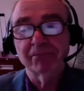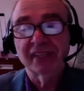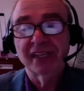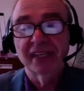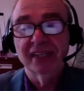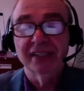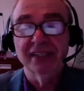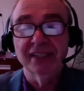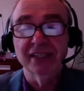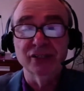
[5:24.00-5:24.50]

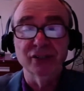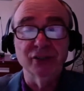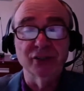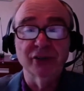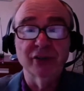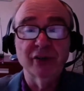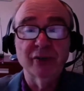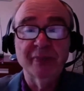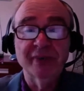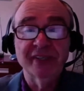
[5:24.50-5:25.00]
In
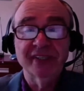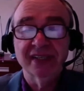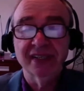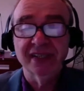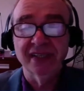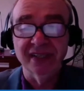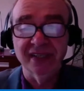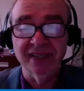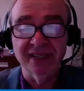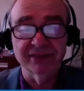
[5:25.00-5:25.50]
Europe,
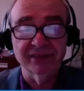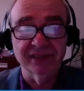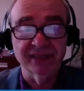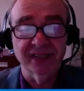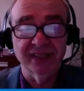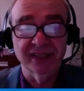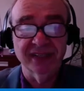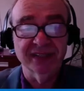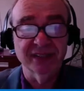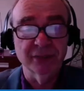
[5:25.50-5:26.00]
I've
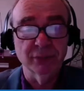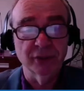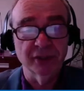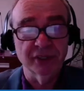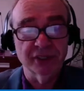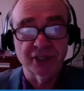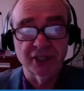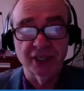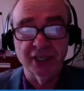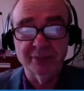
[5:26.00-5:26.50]
led
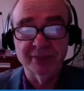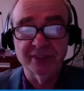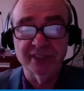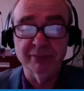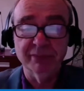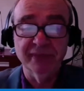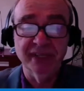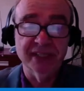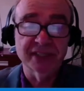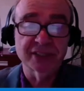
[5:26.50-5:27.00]
workshops in
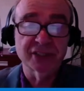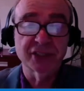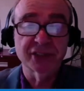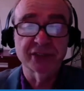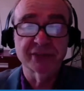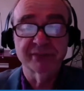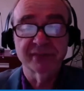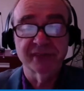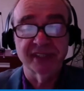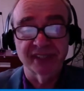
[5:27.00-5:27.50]

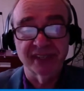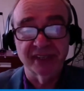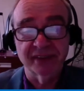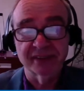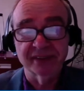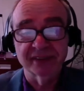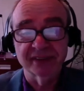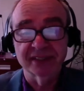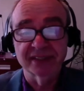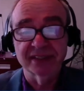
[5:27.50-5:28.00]
Belgium, the
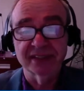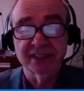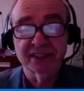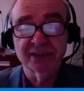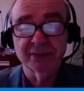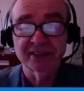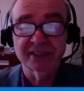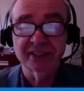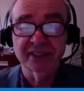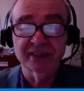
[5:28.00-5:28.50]
Netherlands,
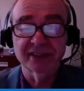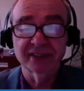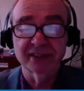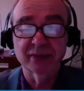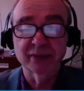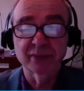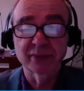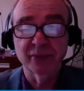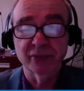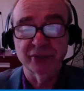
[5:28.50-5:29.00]

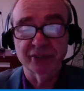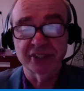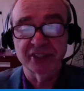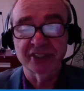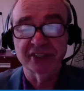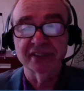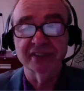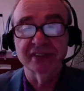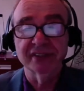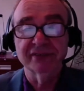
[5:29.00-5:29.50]
Switzerland,
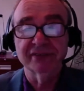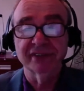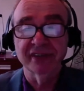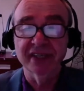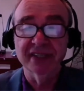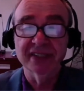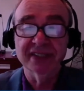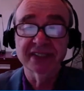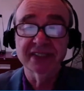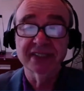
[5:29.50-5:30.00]
Portugal,
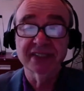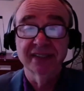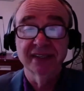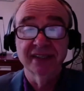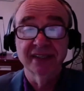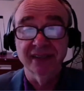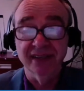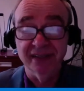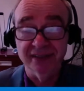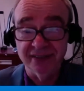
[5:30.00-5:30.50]
France,
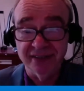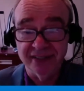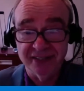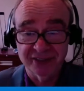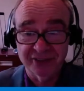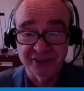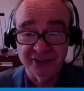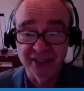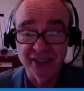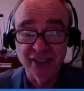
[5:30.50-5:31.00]
and
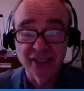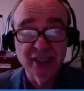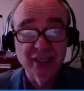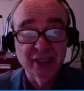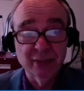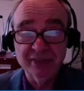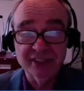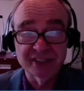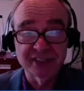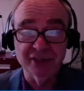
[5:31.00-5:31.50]
Austria,
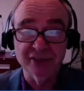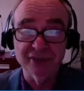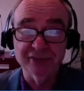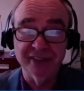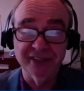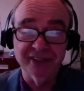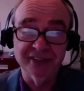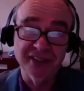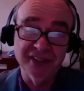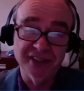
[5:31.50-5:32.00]
but so
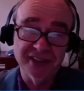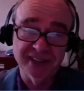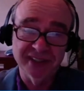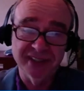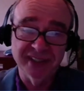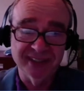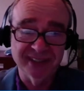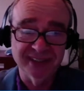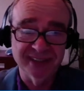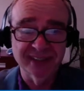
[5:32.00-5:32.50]
far not
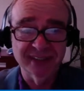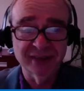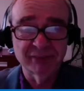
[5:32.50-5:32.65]
in Italy.